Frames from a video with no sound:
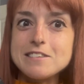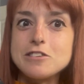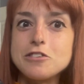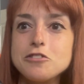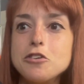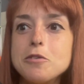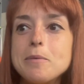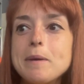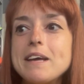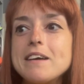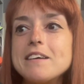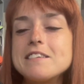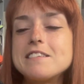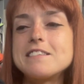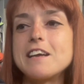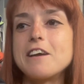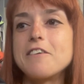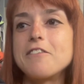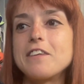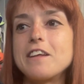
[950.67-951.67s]
So New Balance
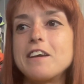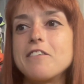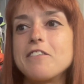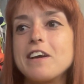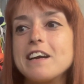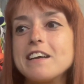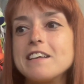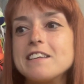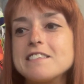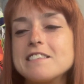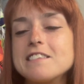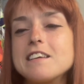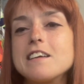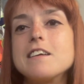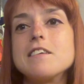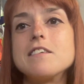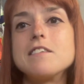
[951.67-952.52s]
definitely runs